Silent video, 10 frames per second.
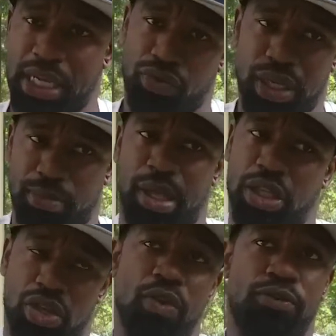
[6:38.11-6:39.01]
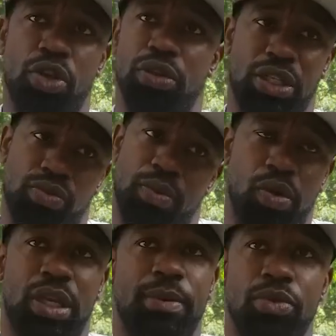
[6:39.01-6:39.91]
It's really about the youth, so this is what we
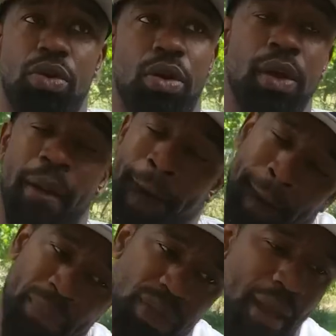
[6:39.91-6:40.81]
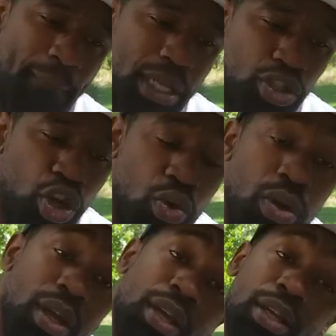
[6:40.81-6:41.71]
going to keep doing. You know what I mean? So